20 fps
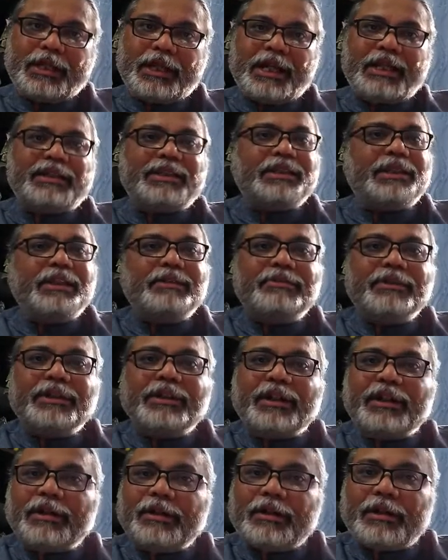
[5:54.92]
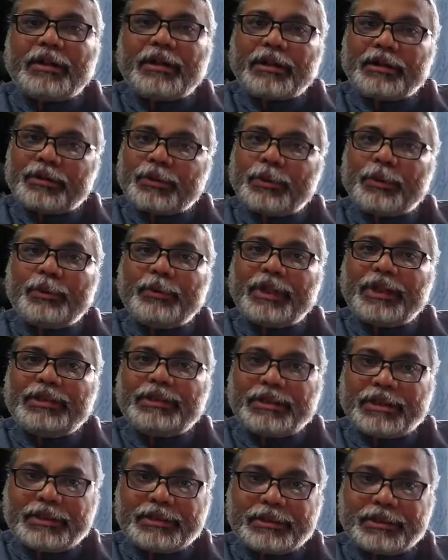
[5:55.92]
And Stephen R. Covey
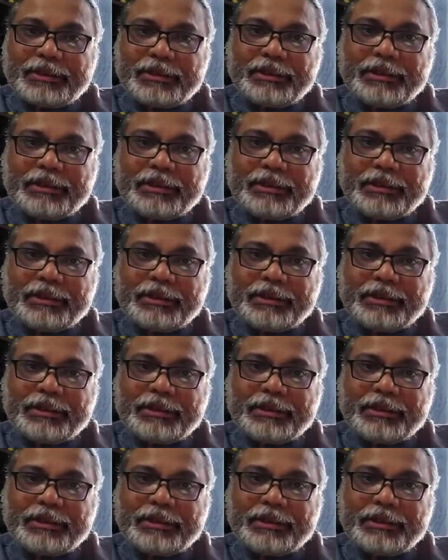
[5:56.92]
says,